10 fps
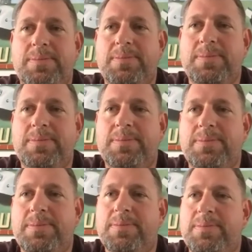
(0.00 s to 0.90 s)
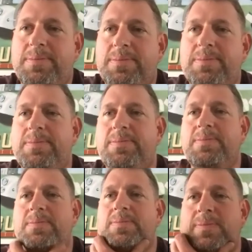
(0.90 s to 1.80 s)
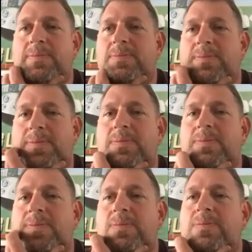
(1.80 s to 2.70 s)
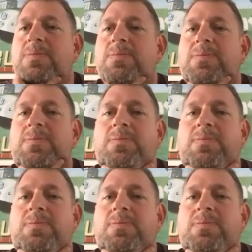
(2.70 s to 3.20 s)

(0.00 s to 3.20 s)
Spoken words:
No words are spoken by the person on screen.